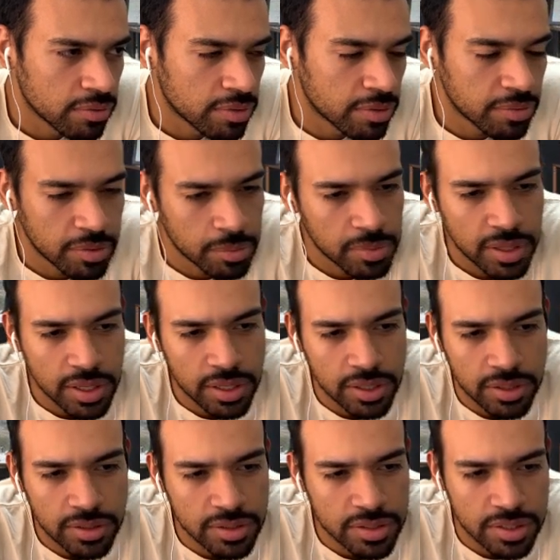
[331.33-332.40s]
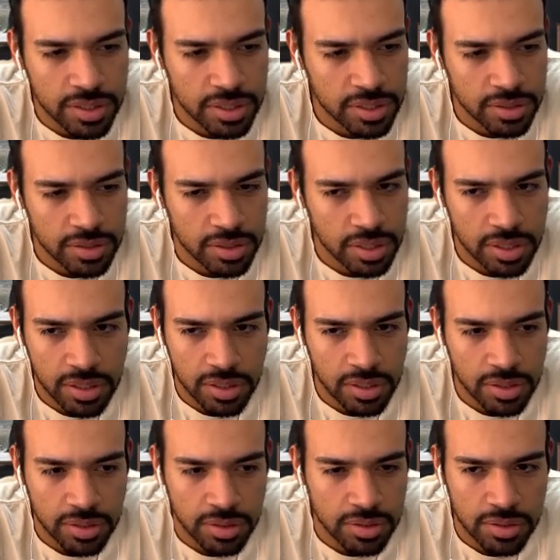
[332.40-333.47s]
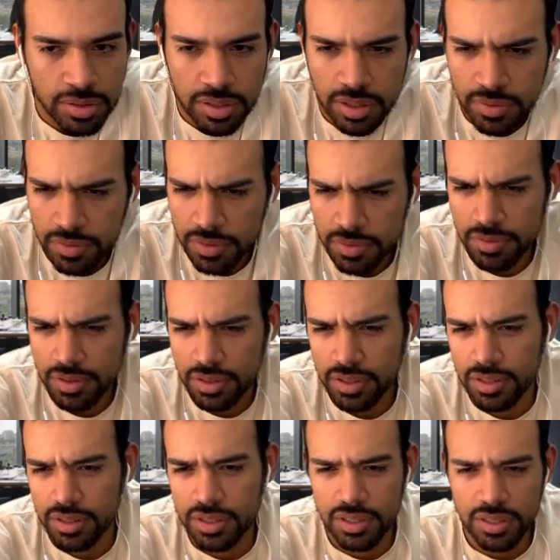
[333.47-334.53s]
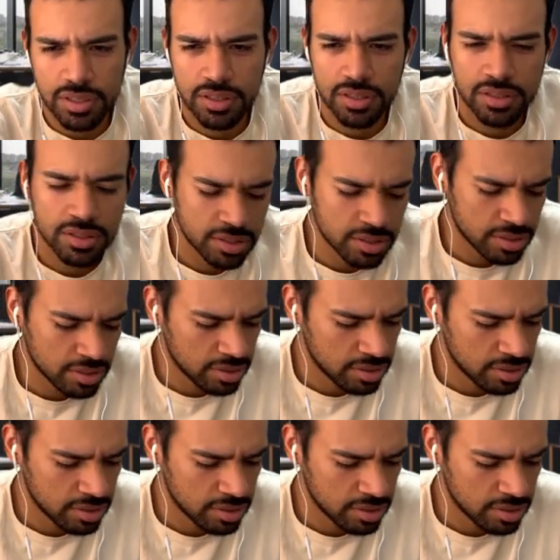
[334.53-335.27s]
50 minutes, and 50 is